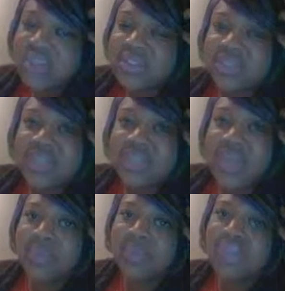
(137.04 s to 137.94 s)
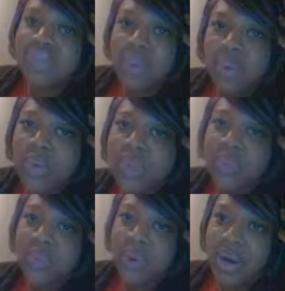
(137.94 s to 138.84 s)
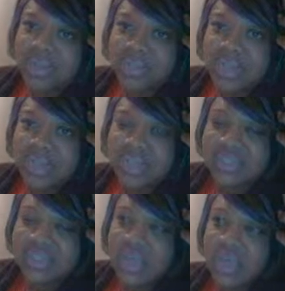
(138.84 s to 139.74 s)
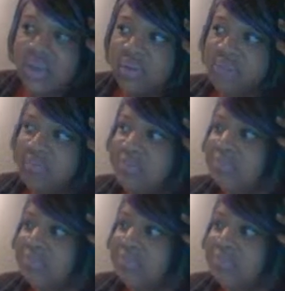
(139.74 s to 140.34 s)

So sometimes showing the process of,